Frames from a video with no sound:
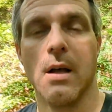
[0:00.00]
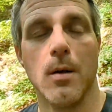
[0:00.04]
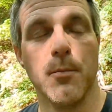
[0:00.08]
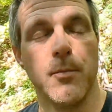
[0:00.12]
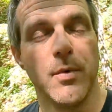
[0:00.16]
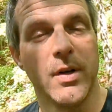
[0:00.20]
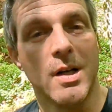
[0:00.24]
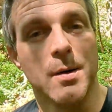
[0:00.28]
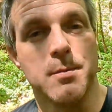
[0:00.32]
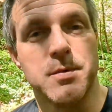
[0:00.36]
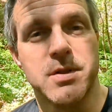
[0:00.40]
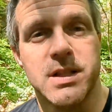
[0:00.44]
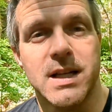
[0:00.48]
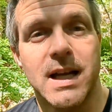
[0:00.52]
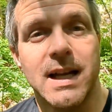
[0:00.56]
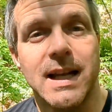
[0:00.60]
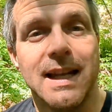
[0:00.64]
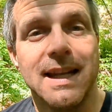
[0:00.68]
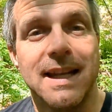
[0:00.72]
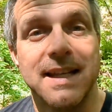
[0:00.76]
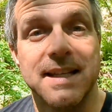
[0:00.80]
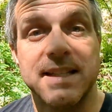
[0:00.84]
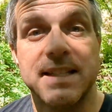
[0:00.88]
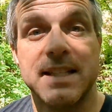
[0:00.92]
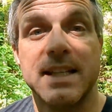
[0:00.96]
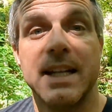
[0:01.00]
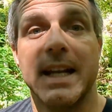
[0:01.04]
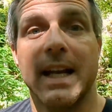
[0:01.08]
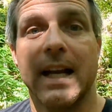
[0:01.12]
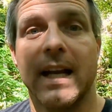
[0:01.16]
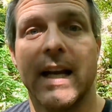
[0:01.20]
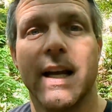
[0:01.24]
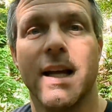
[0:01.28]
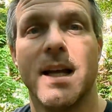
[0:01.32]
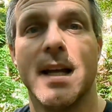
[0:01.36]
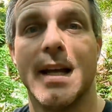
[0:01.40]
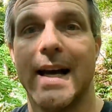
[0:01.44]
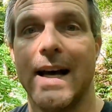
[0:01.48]
becomes slightly acidic
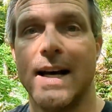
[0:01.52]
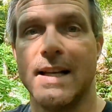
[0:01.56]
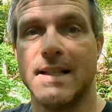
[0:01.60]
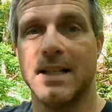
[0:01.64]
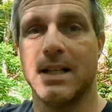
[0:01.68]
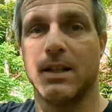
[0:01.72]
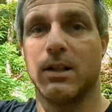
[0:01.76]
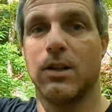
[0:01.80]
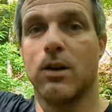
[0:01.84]
as it